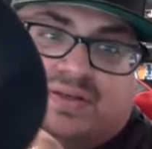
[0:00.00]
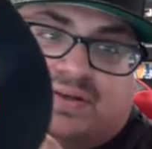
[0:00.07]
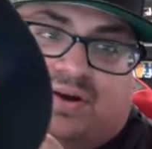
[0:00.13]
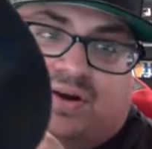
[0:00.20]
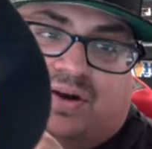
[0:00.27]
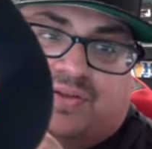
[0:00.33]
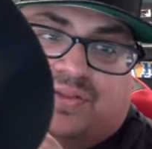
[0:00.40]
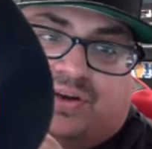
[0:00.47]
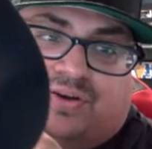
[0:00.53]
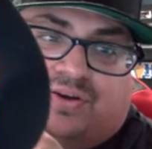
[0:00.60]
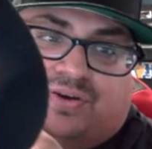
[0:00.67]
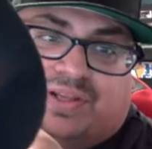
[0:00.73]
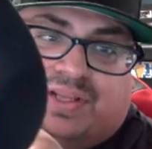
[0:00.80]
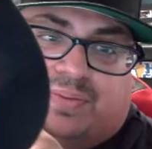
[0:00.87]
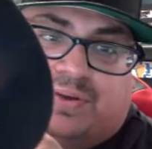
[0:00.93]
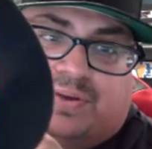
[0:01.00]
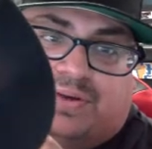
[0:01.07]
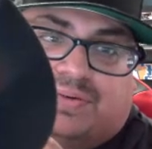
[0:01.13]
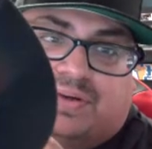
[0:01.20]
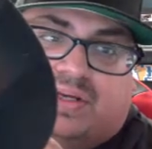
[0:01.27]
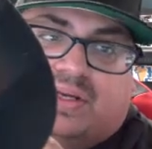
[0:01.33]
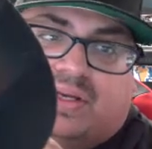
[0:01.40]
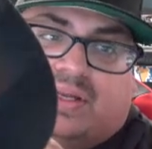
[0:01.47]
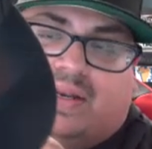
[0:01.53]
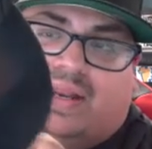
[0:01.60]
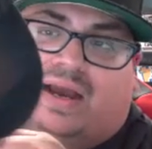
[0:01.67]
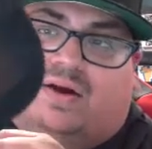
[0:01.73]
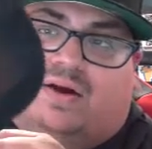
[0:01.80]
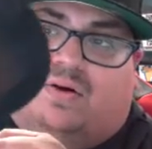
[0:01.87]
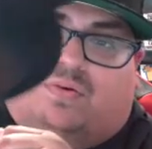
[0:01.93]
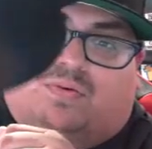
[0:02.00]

on the curly W. Now,